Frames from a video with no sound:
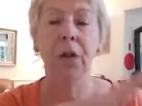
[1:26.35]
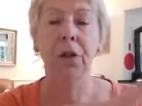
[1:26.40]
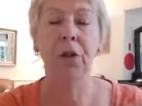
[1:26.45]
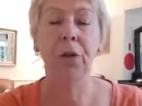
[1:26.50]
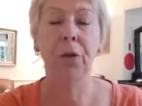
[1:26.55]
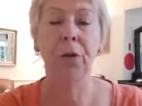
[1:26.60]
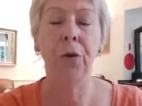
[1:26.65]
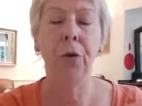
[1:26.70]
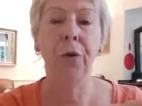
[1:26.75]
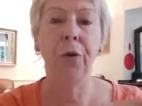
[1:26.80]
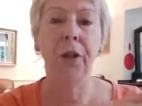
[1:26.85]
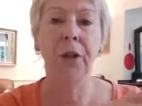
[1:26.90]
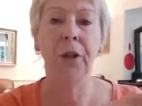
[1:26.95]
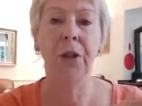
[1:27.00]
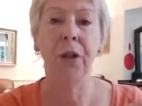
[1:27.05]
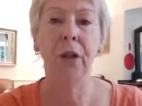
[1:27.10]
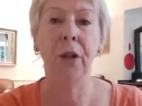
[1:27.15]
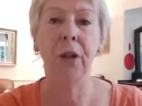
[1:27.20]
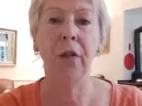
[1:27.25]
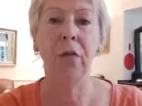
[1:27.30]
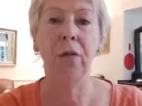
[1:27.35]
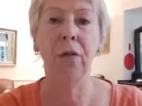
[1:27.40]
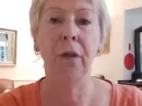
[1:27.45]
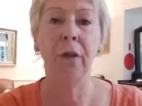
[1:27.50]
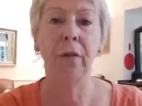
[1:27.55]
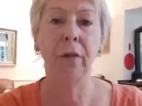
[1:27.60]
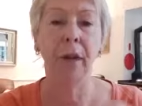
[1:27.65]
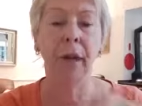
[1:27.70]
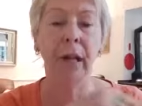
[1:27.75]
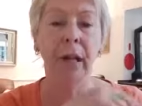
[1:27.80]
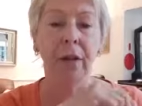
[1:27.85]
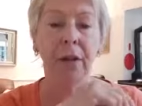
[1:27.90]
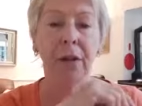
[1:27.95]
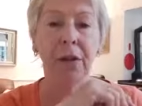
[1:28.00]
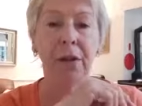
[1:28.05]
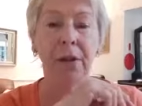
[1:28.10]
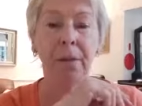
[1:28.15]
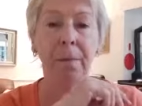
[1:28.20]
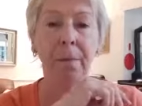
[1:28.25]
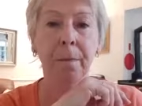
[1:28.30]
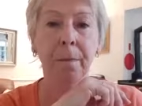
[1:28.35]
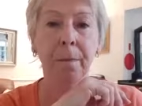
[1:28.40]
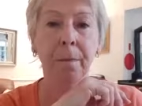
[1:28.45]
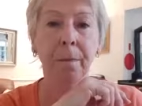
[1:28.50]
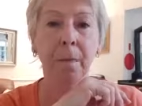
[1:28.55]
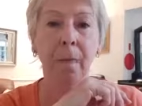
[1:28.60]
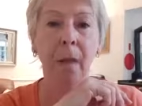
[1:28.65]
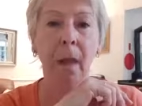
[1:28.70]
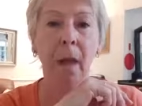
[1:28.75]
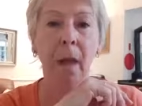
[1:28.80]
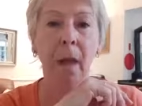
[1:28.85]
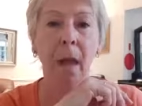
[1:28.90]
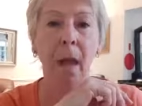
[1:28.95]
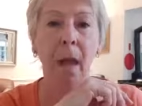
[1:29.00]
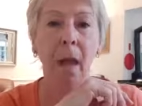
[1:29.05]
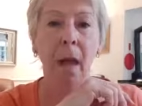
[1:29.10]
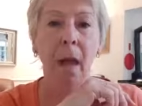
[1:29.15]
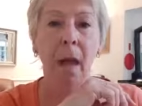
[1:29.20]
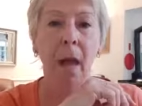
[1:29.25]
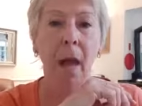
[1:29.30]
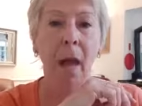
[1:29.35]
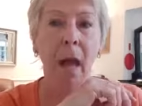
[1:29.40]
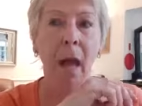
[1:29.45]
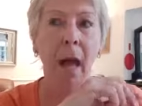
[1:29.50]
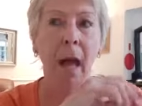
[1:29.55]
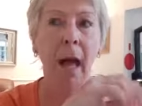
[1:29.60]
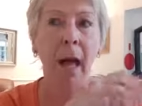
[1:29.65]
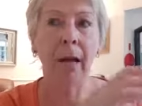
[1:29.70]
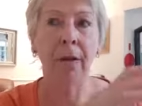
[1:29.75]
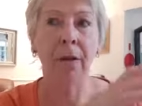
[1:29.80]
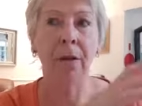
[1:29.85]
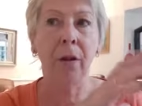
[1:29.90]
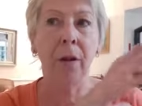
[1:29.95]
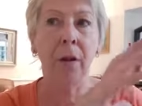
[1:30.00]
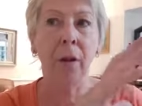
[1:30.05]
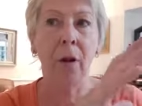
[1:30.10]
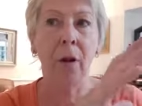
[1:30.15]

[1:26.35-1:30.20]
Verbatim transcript: to this coronavirus. And